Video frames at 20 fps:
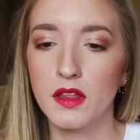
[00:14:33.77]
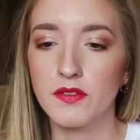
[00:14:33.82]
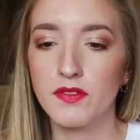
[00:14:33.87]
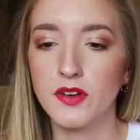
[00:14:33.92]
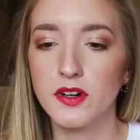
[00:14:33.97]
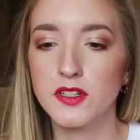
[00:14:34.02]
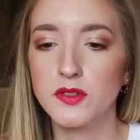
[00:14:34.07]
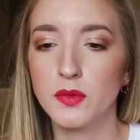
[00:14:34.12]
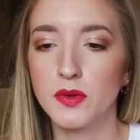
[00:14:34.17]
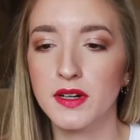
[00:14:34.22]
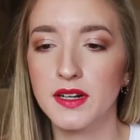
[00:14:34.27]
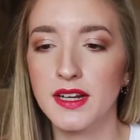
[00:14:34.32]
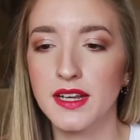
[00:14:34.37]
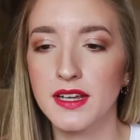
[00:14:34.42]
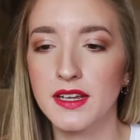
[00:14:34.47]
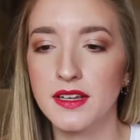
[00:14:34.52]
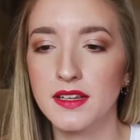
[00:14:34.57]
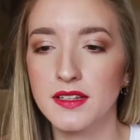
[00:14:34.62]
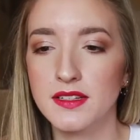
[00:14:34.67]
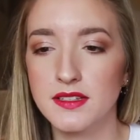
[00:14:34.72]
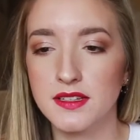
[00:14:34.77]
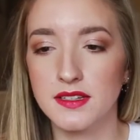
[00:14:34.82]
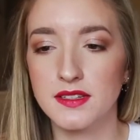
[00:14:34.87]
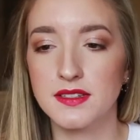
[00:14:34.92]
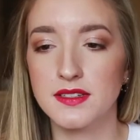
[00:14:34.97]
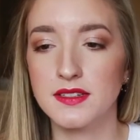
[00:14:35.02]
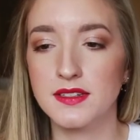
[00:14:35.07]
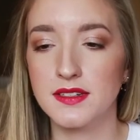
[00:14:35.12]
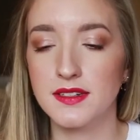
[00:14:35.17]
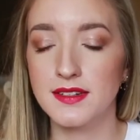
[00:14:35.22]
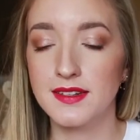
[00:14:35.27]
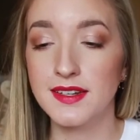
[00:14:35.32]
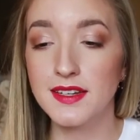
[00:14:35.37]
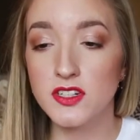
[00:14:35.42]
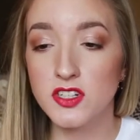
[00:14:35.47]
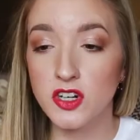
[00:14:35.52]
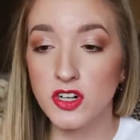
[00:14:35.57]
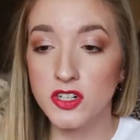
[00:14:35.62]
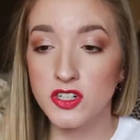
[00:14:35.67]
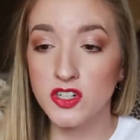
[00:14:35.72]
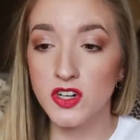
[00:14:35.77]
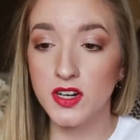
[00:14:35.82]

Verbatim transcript: The first one is this t-shirt